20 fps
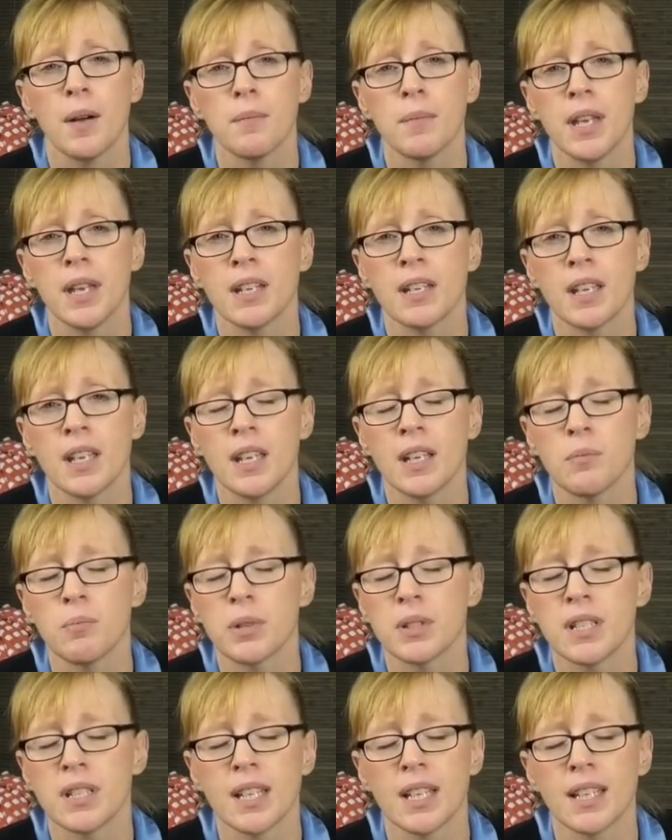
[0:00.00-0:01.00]
in a
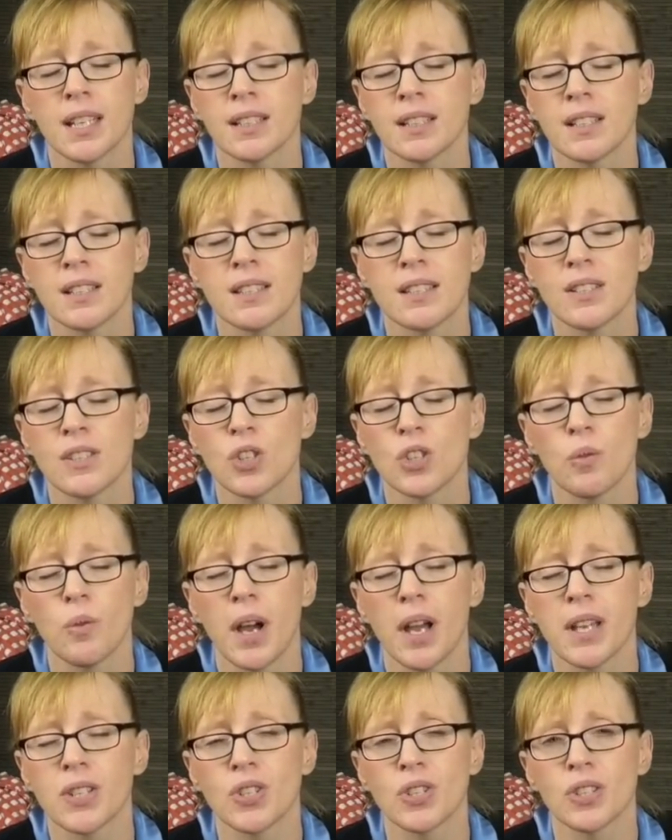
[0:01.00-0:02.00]
particular
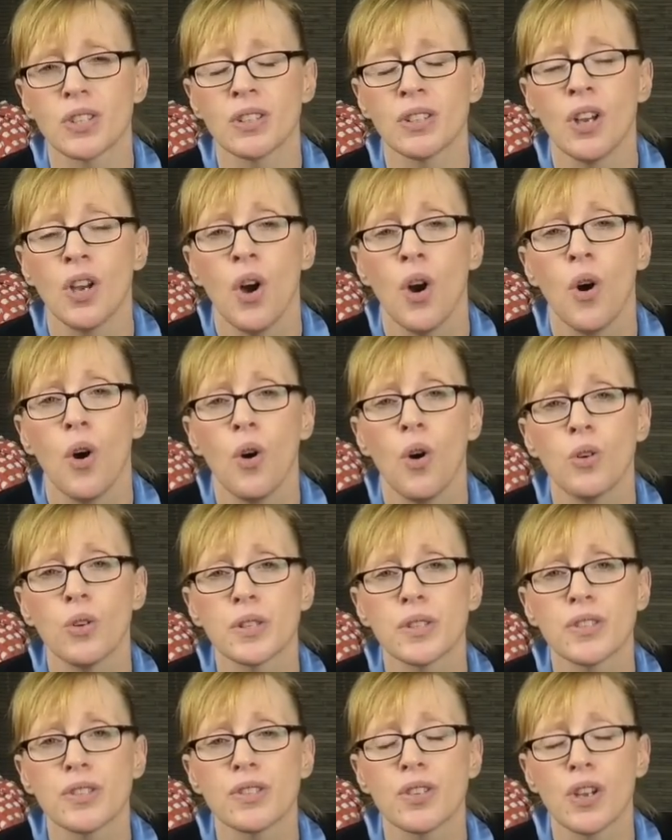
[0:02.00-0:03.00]
situation or
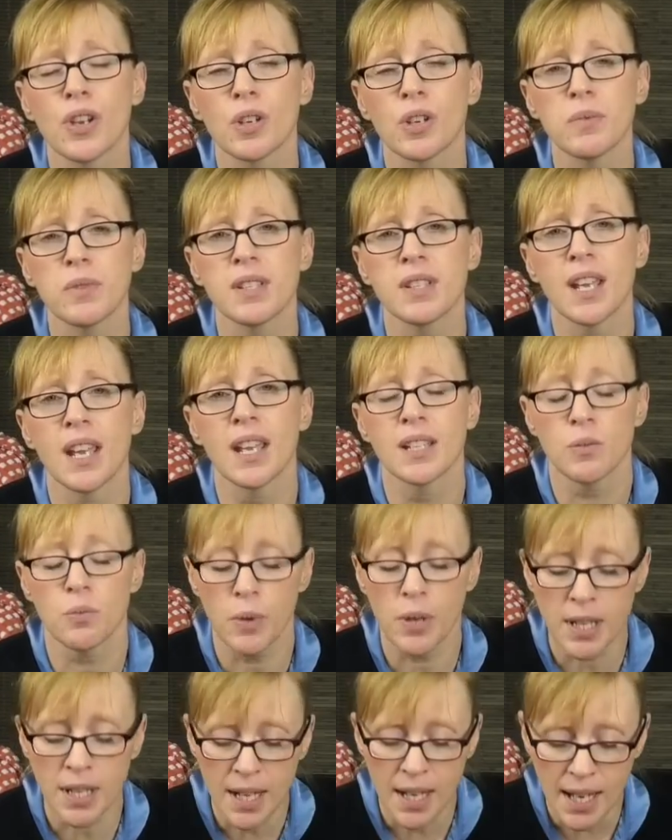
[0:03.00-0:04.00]
a circumstance.
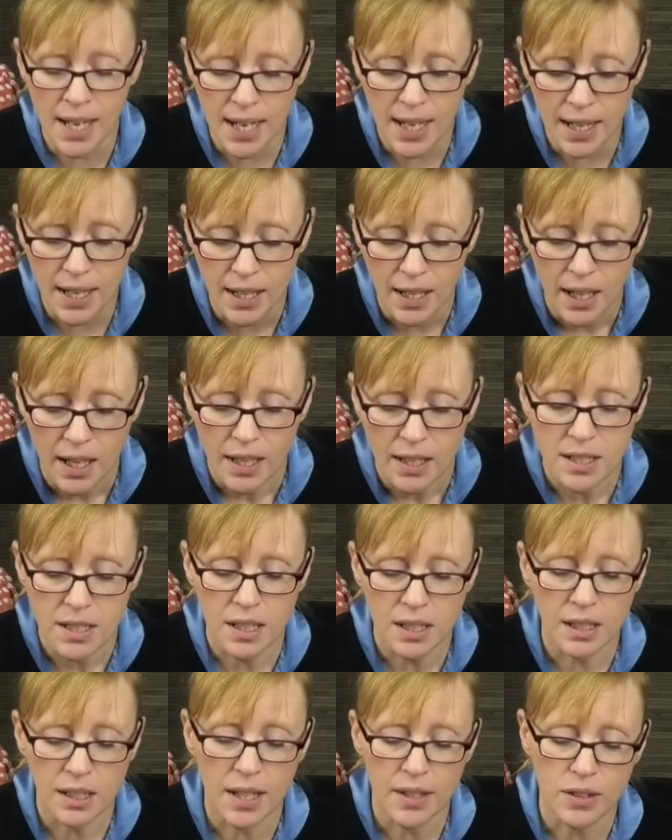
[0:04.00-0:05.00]
We need
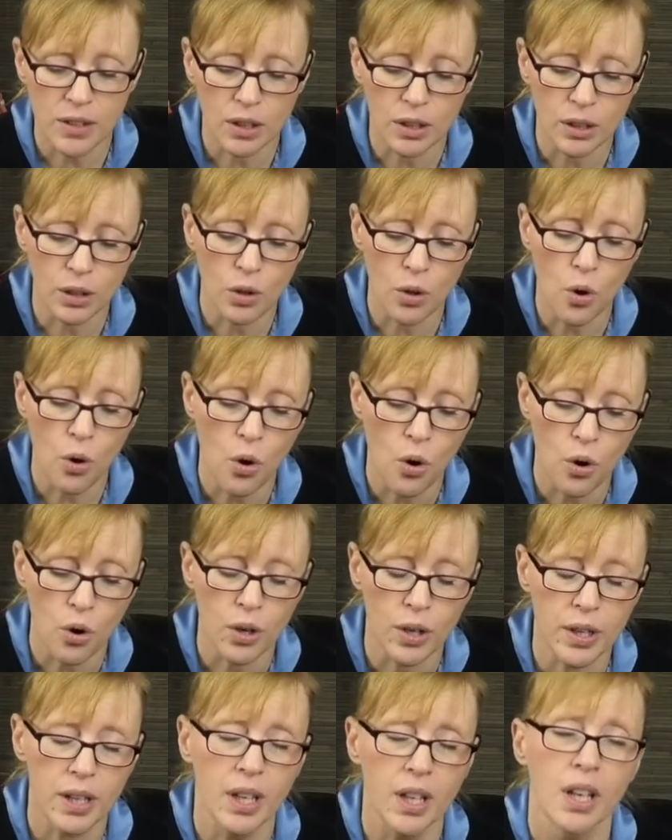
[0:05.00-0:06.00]
to let the
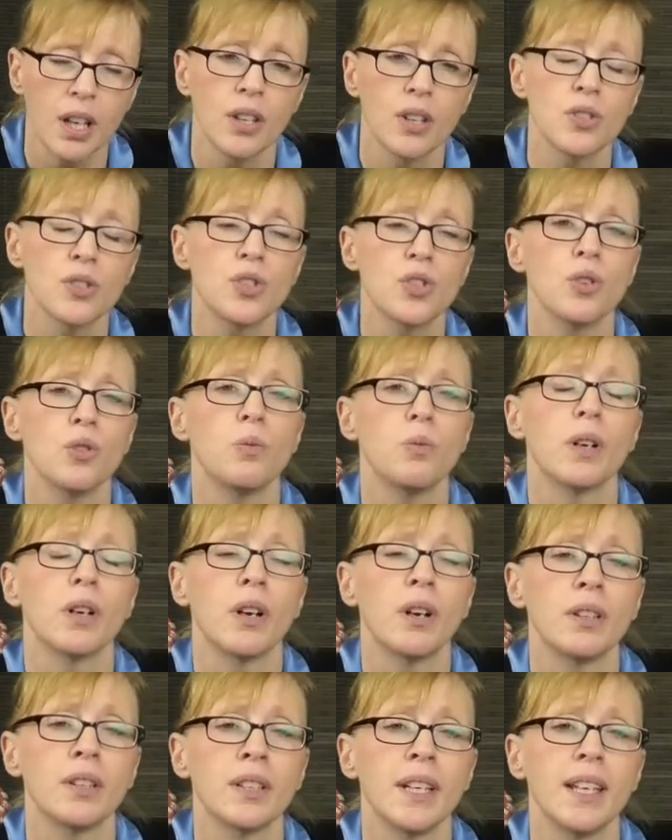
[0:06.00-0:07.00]
Lord do what
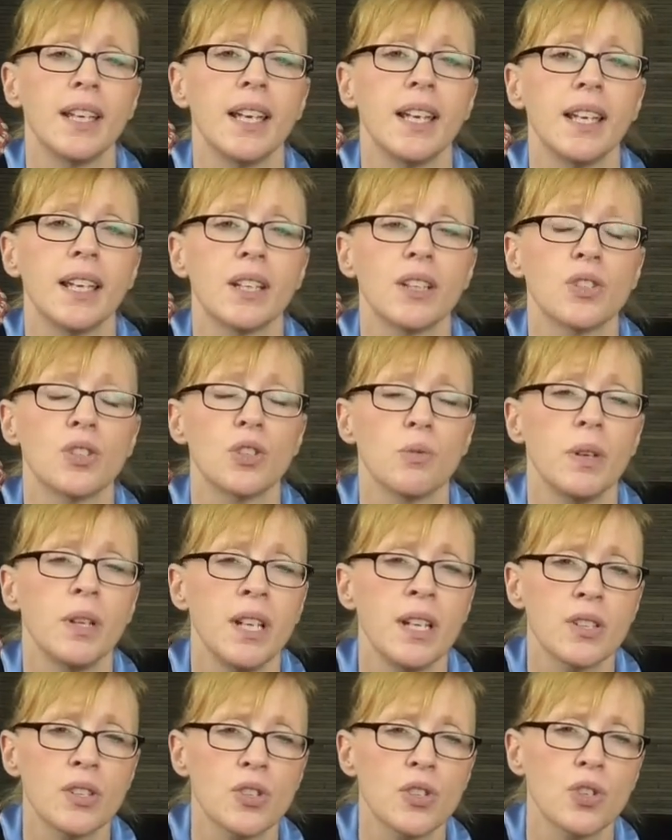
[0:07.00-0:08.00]
only He can do. We
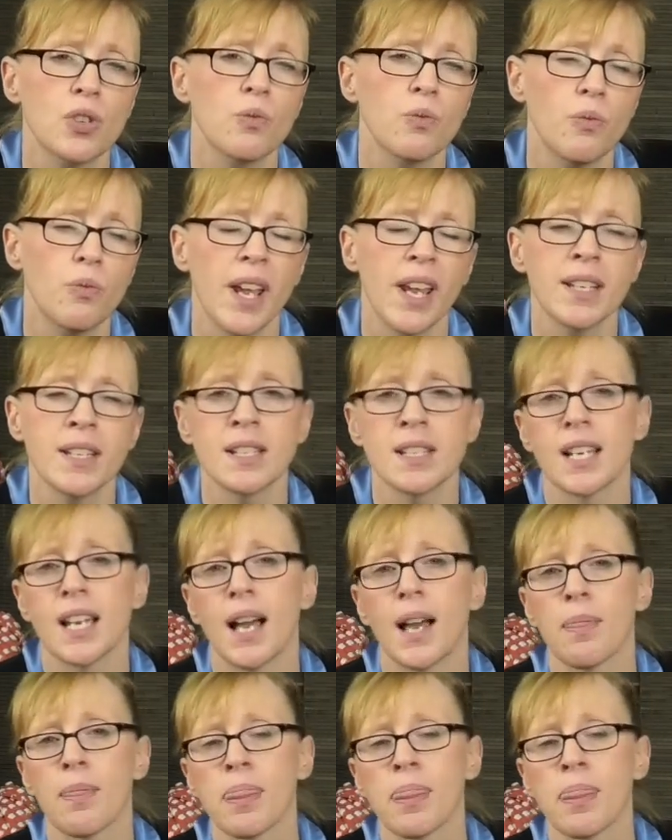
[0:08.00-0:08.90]
need to surrender